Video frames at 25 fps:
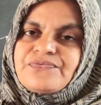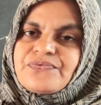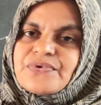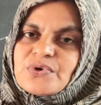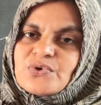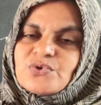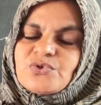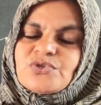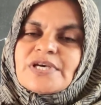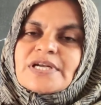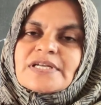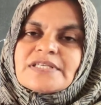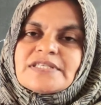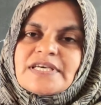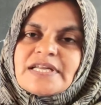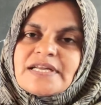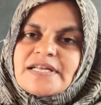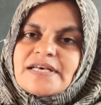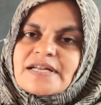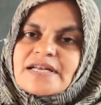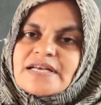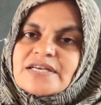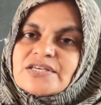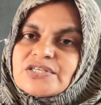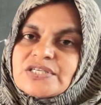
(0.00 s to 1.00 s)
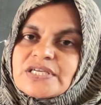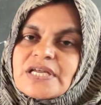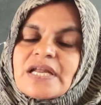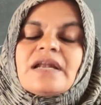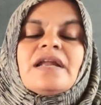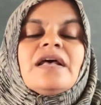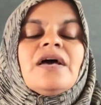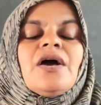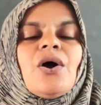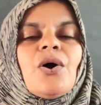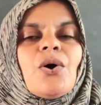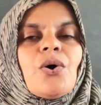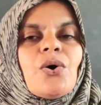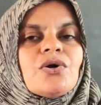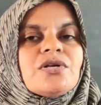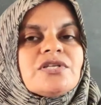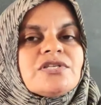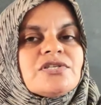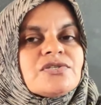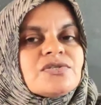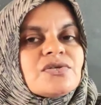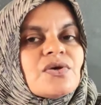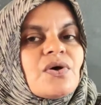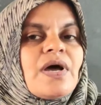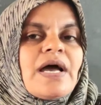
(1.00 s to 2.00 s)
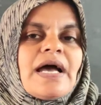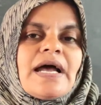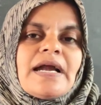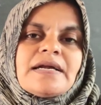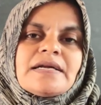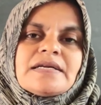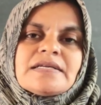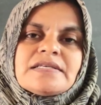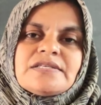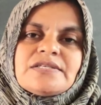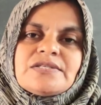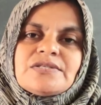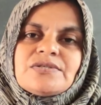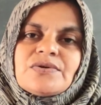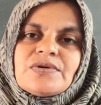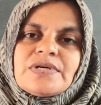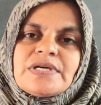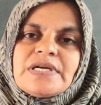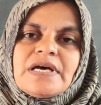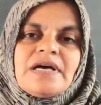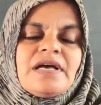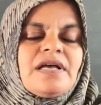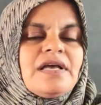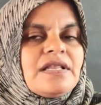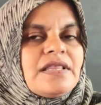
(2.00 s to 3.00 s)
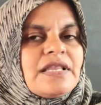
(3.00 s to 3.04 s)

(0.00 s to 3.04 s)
future generation also understood